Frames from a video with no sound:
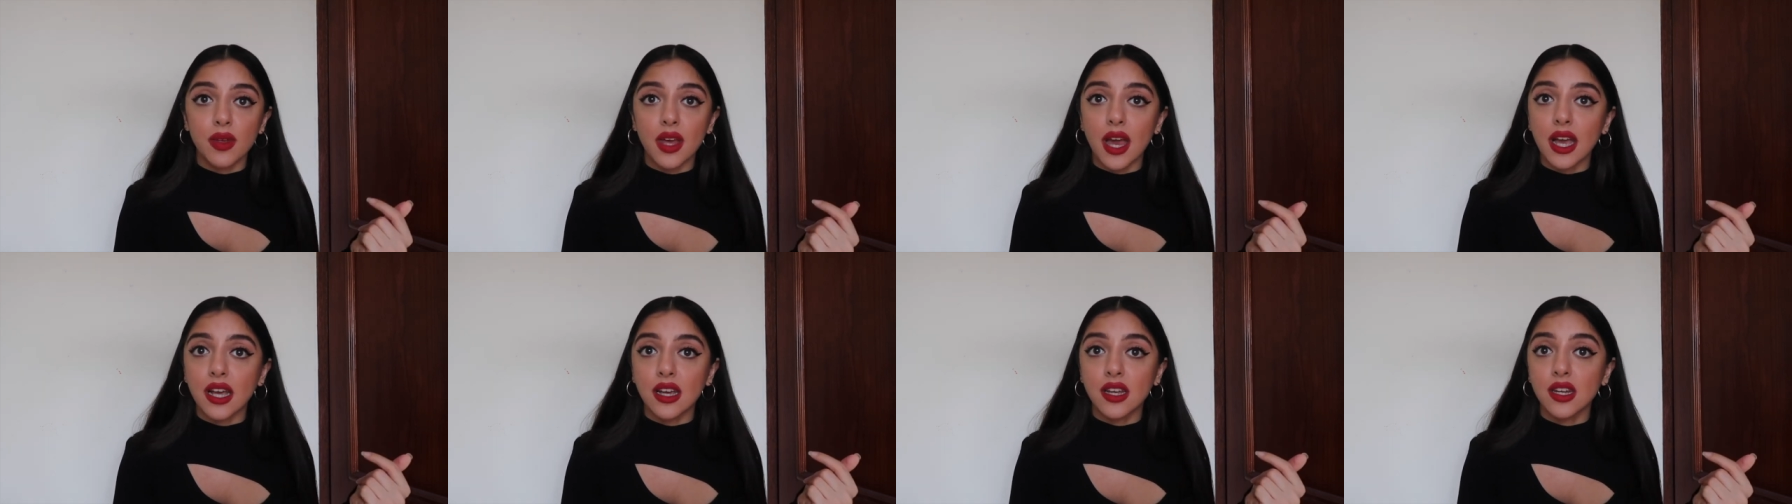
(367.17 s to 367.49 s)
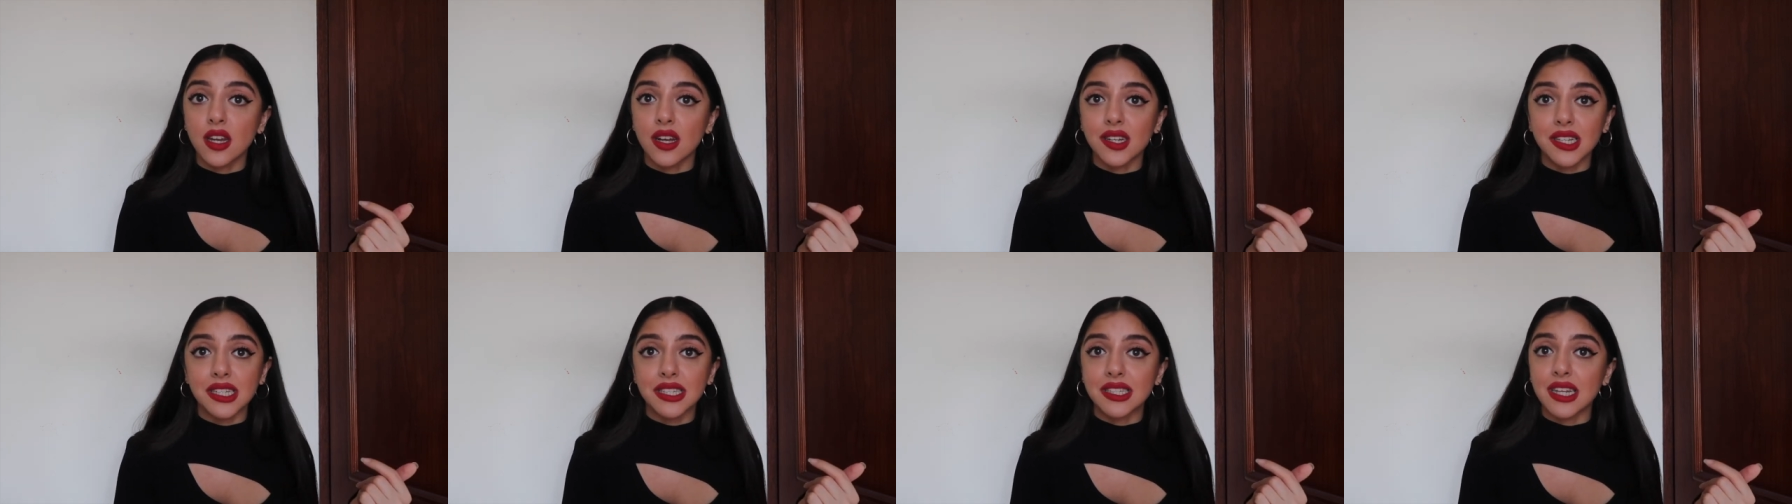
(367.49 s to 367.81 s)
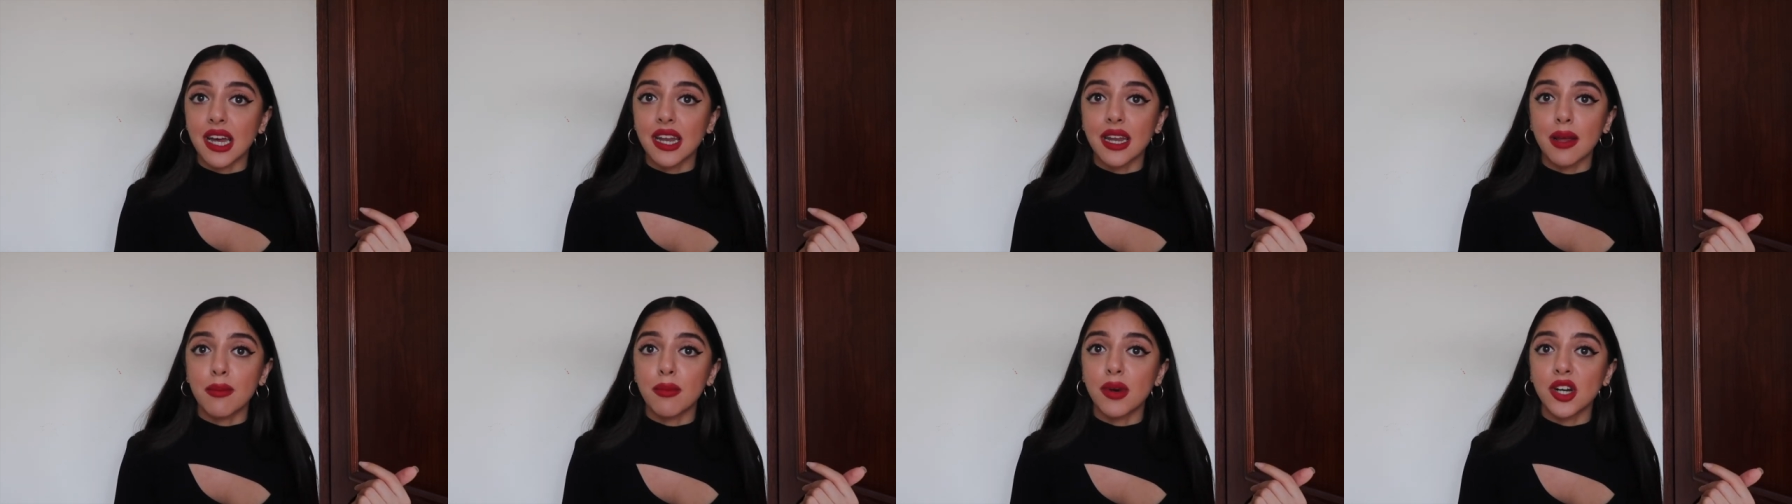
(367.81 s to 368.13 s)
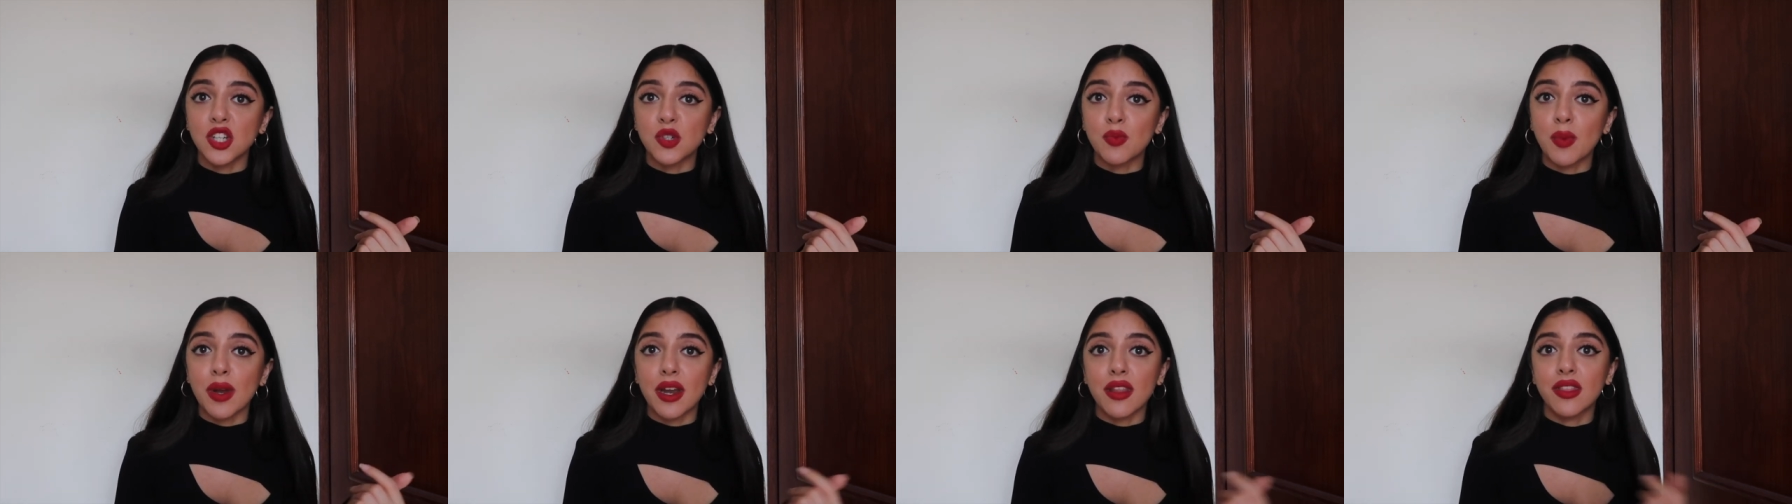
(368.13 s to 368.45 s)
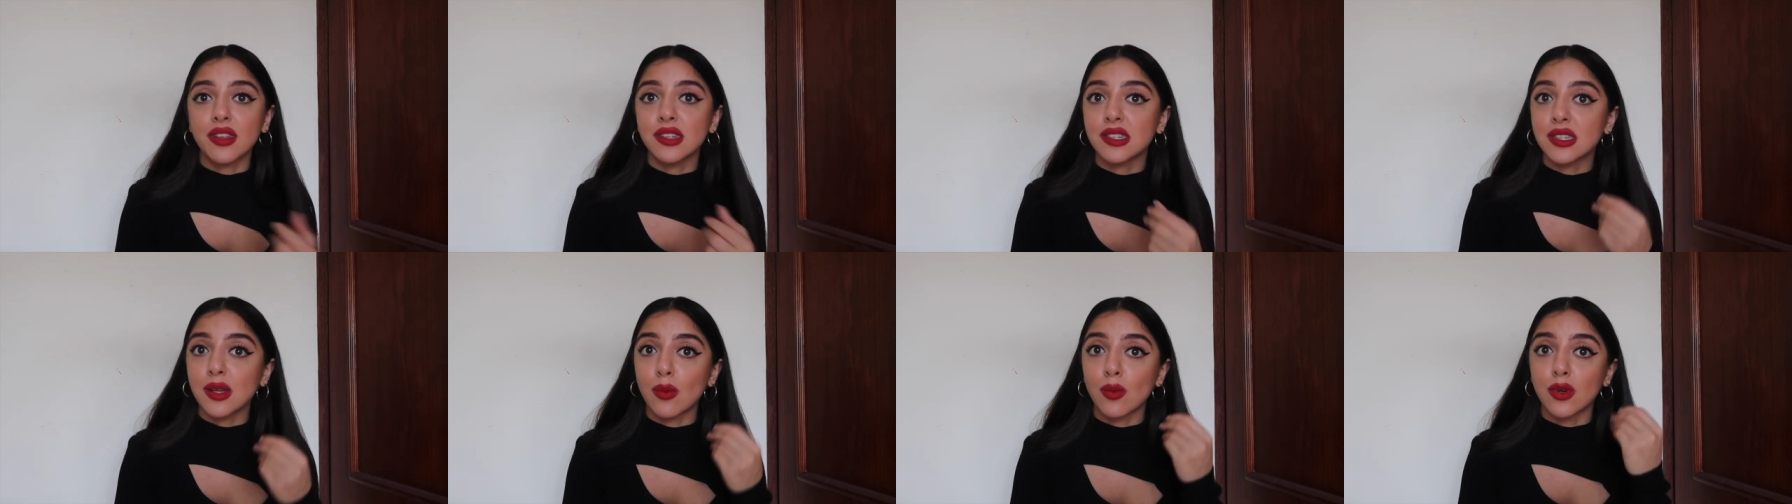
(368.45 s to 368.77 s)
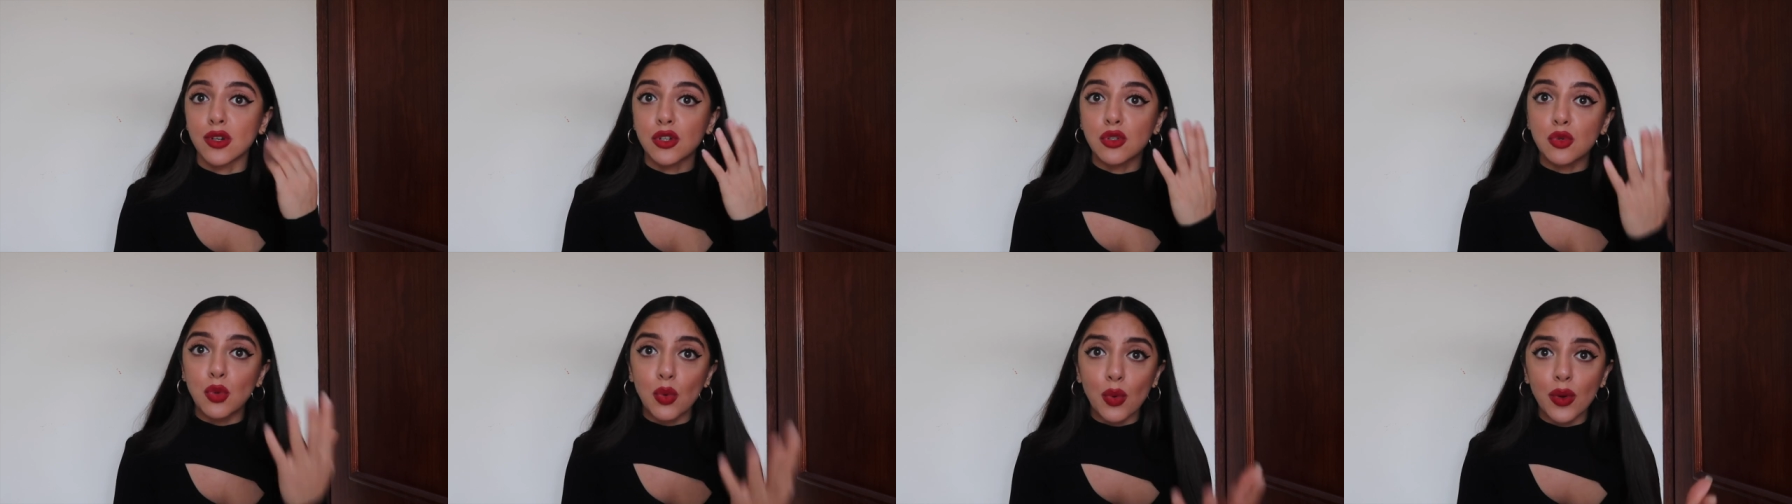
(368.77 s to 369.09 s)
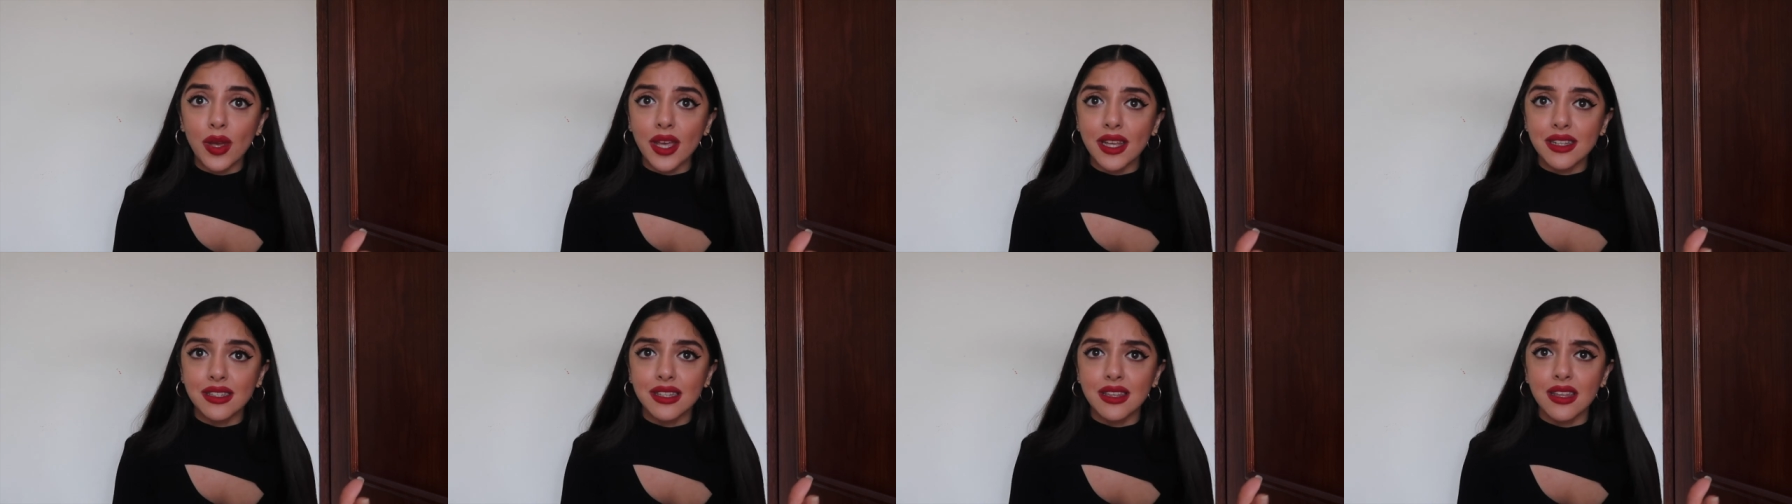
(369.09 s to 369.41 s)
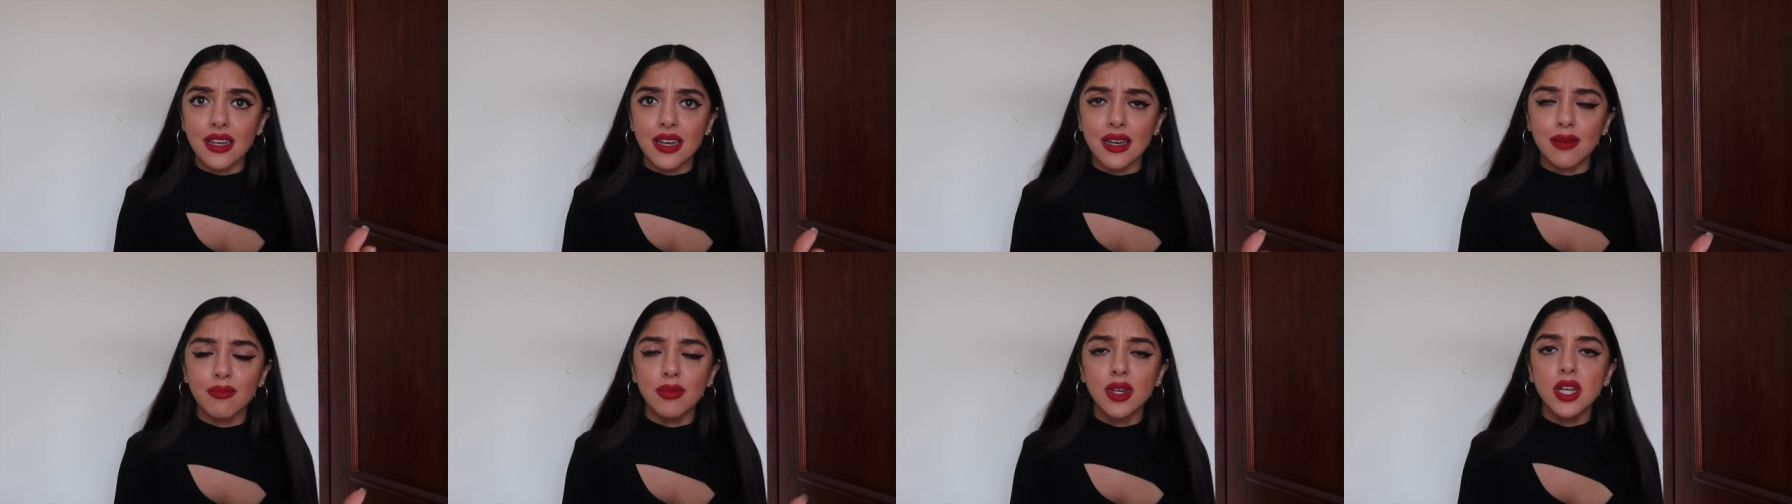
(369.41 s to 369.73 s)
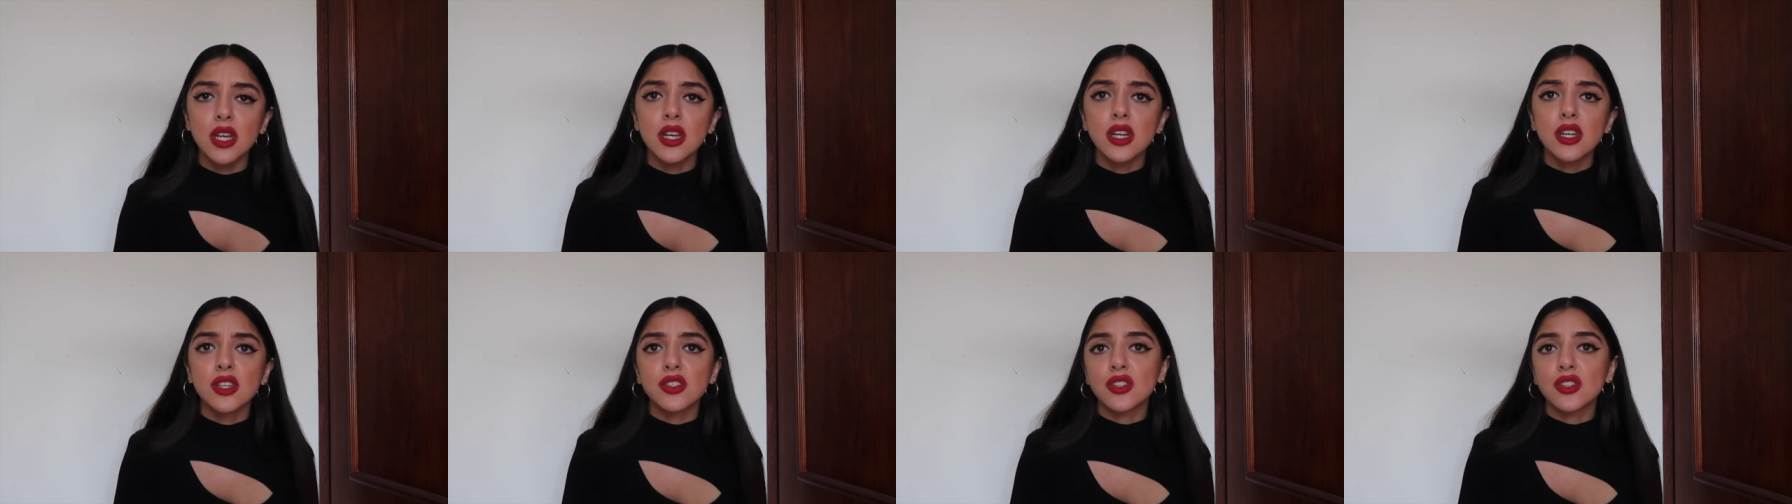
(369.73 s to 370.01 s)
and can understand it much better than someone talking to them.